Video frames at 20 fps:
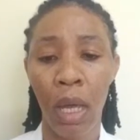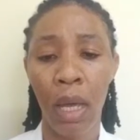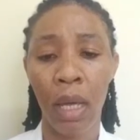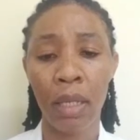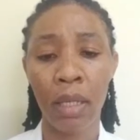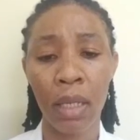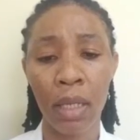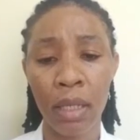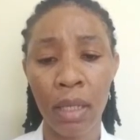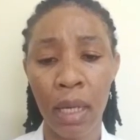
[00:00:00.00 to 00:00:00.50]

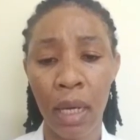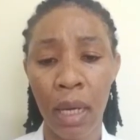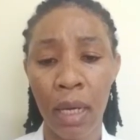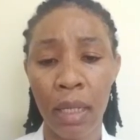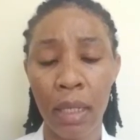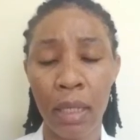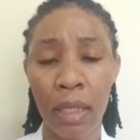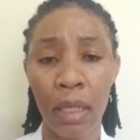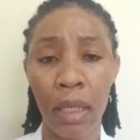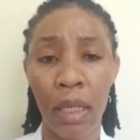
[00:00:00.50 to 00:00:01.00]

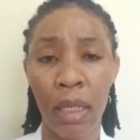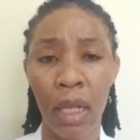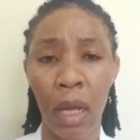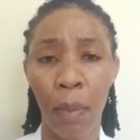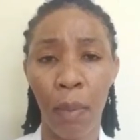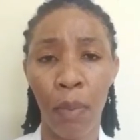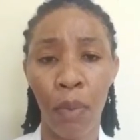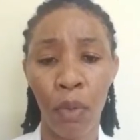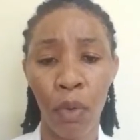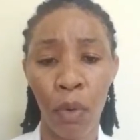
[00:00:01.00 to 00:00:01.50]
Exercise in
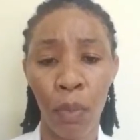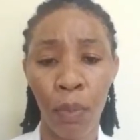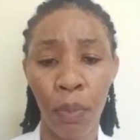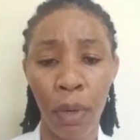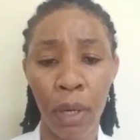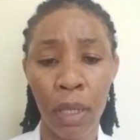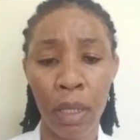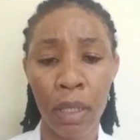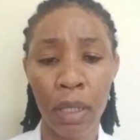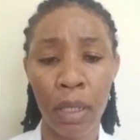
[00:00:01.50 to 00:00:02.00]

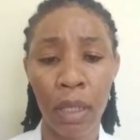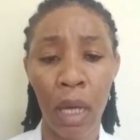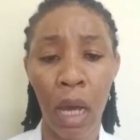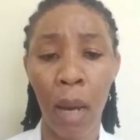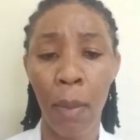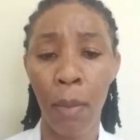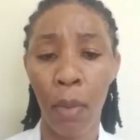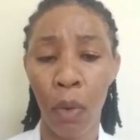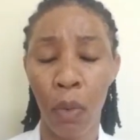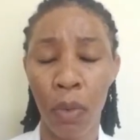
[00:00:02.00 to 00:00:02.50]
appropriate
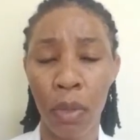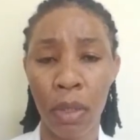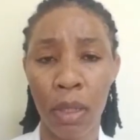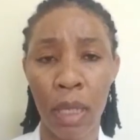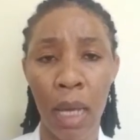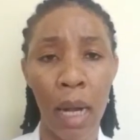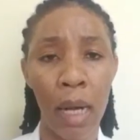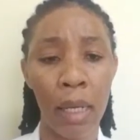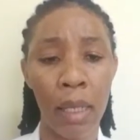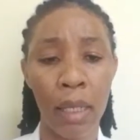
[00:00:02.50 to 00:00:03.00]

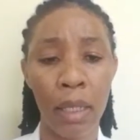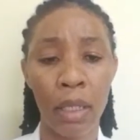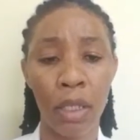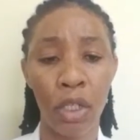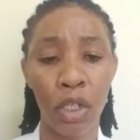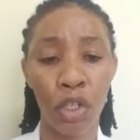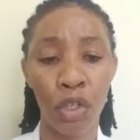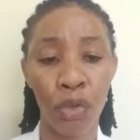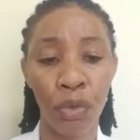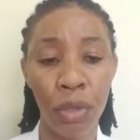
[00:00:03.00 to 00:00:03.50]
amounts at
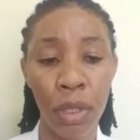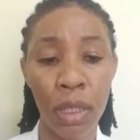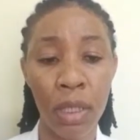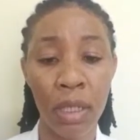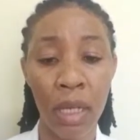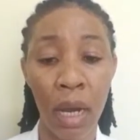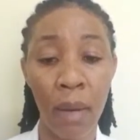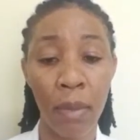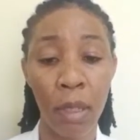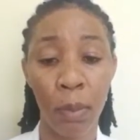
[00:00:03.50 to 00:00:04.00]
least 3
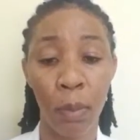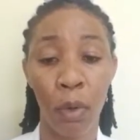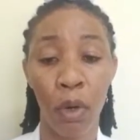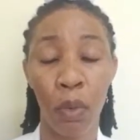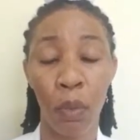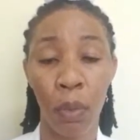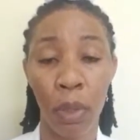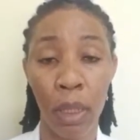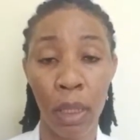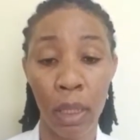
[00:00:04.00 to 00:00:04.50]
times per
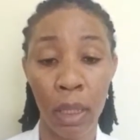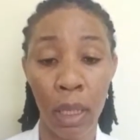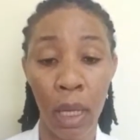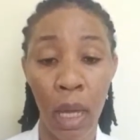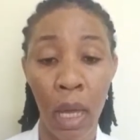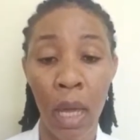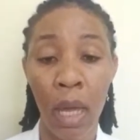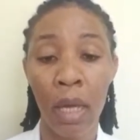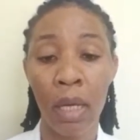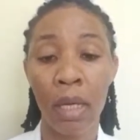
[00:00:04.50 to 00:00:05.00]
week
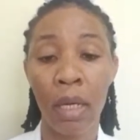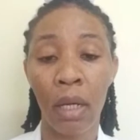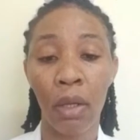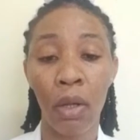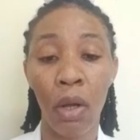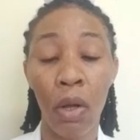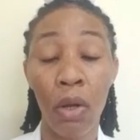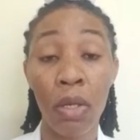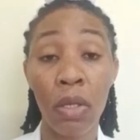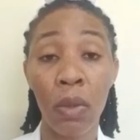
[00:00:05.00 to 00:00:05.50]

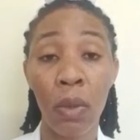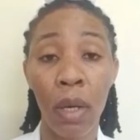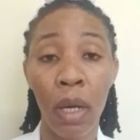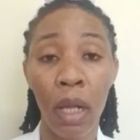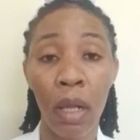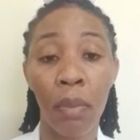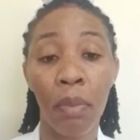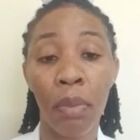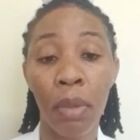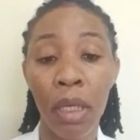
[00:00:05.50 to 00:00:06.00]
can also
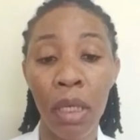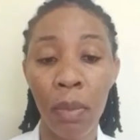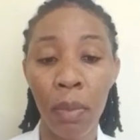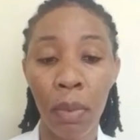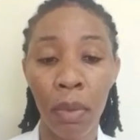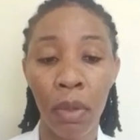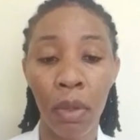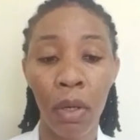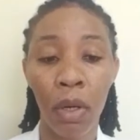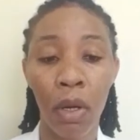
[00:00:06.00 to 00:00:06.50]
help
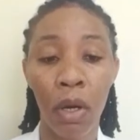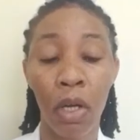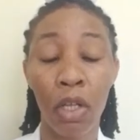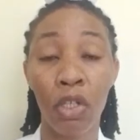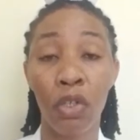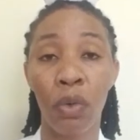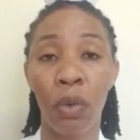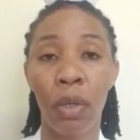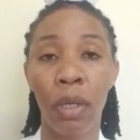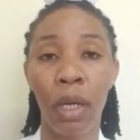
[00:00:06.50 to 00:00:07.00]
people
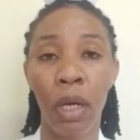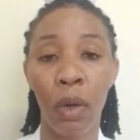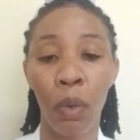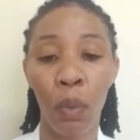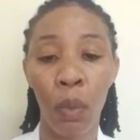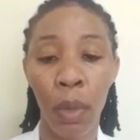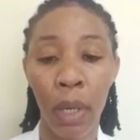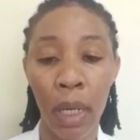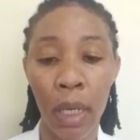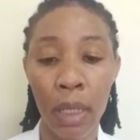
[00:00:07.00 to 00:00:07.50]
control their
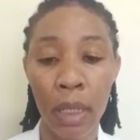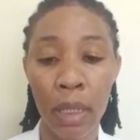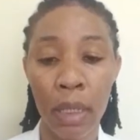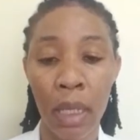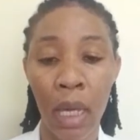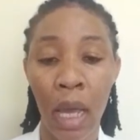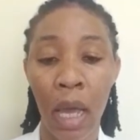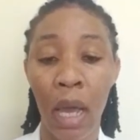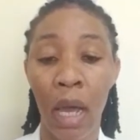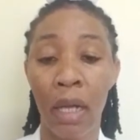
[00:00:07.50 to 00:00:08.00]
weight
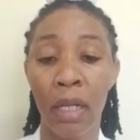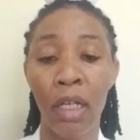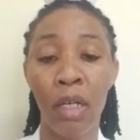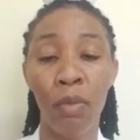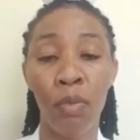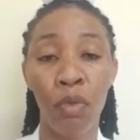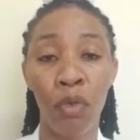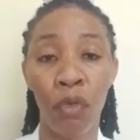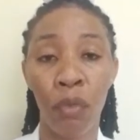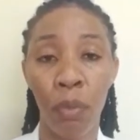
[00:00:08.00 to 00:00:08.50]
and
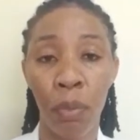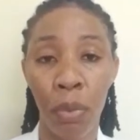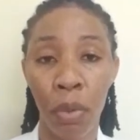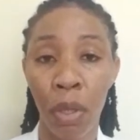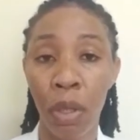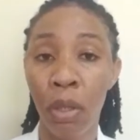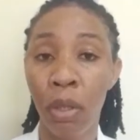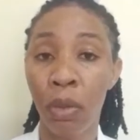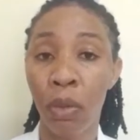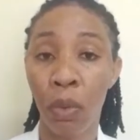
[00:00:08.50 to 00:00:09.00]
improve
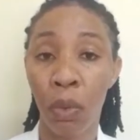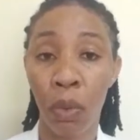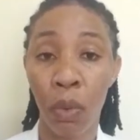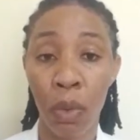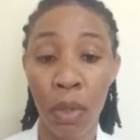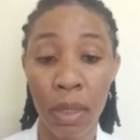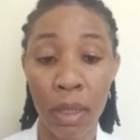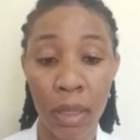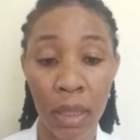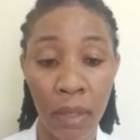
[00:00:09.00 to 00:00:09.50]
blood
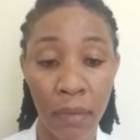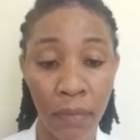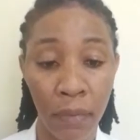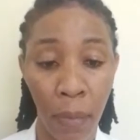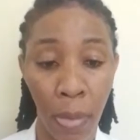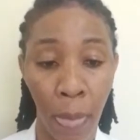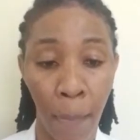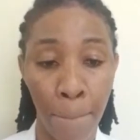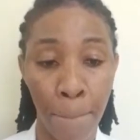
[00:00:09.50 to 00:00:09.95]
glucose level.